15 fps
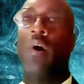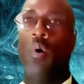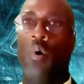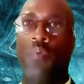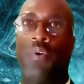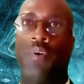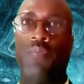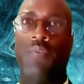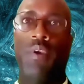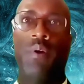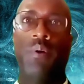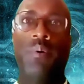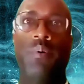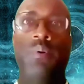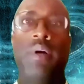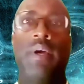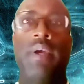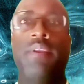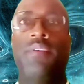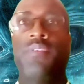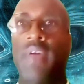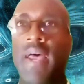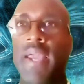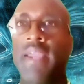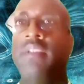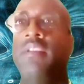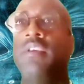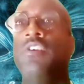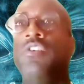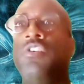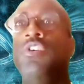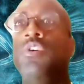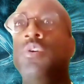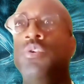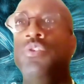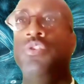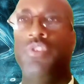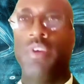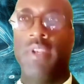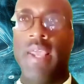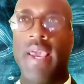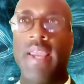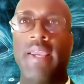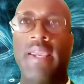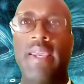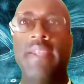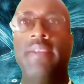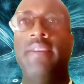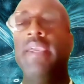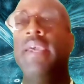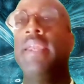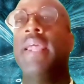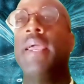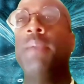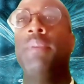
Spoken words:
overview, scientists use genetic and DNA